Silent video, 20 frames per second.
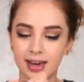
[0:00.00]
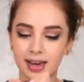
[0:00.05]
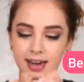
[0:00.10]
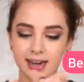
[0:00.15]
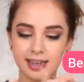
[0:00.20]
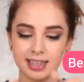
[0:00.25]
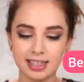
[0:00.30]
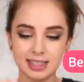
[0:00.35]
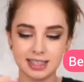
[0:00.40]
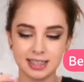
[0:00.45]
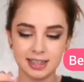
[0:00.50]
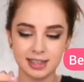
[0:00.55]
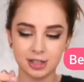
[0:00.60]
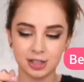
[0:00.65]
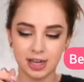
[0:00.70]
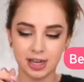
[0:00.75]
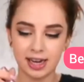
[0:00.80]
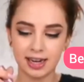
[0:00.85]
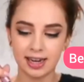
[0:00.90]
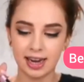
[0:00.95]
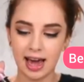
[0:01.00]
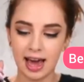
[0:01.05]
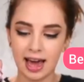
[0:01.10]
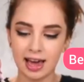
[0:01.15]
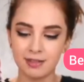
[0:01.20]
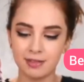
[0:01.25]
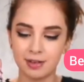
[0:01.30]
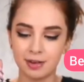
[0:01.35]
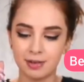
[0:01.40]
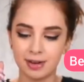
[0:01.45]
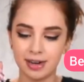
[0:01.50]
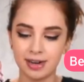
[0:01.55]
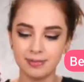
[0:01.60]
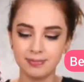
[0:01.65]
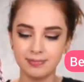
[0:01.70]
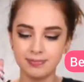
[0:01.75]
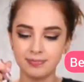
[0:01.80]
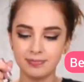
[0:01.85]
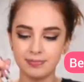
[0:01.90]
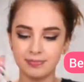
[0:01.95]
This is in the shade
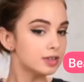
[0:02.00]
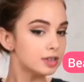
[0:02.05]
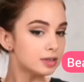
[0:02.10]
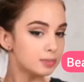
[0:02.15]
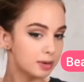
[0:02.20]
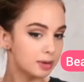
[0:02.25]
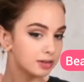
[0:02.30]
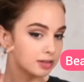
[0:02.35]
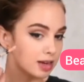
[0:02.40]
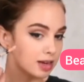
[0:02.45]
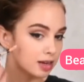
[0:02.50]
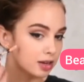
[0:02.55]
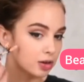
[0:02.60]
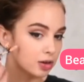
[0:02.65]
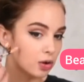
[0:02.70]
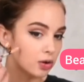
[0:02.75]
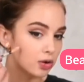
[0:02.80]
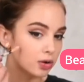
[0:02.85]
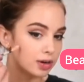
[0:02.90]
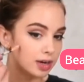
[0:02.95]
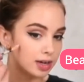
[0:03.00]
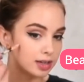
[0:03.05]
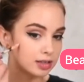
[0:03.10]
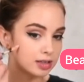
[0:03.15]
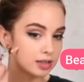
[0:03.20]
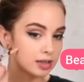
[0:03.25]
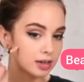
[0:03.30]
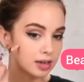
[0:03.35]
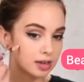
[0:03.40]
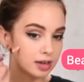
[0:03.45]
Ivory. It smells like coconut.